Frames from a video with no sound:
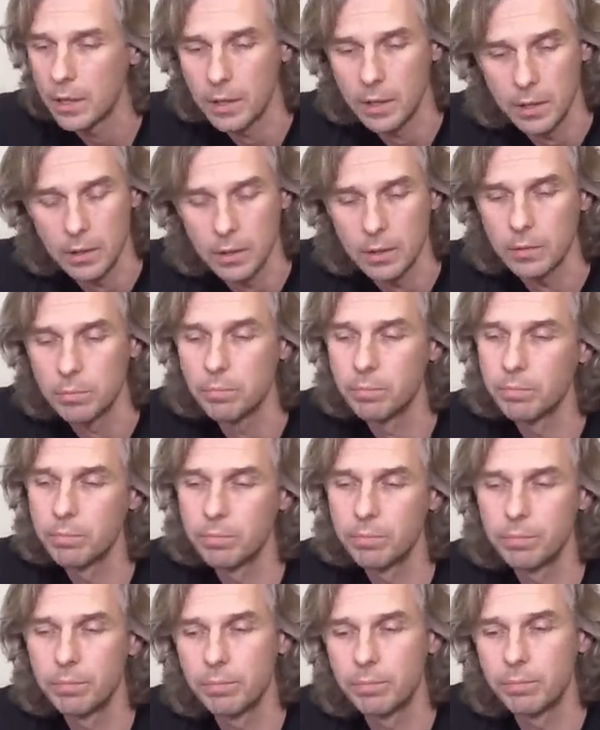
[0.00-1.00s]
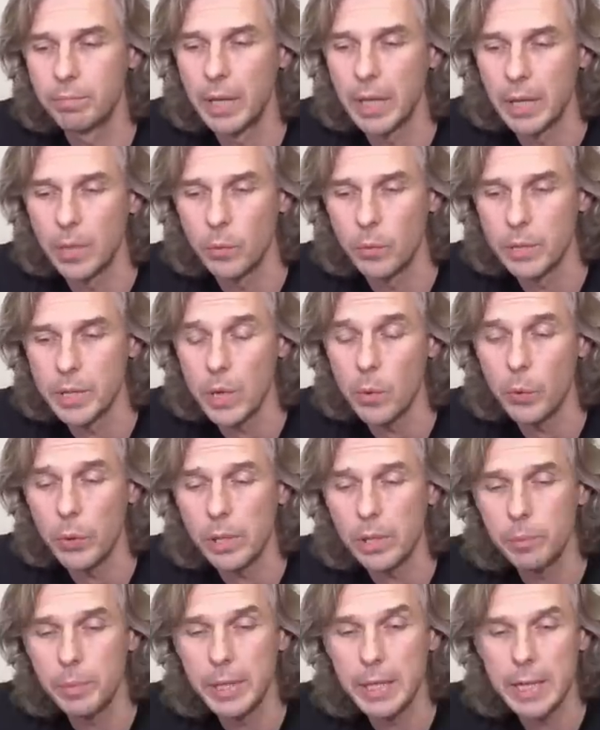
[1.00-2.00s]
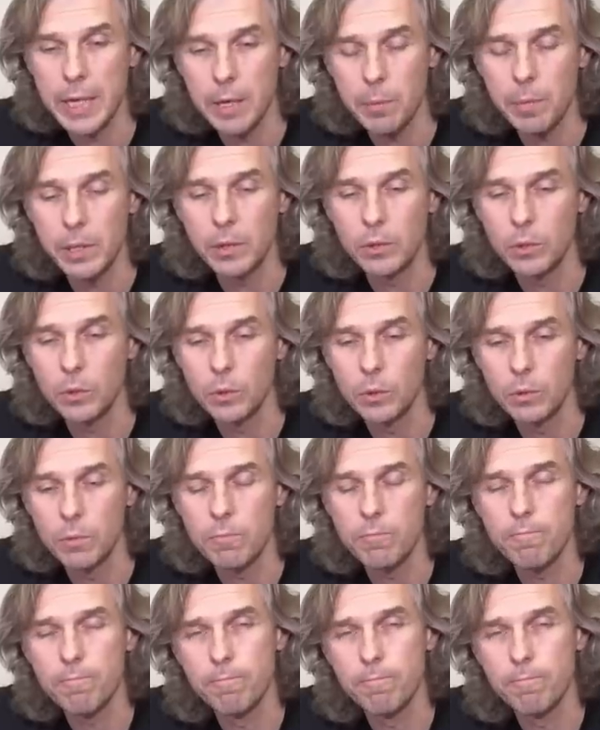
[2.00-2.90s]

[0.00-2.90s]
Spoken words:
And they will be able to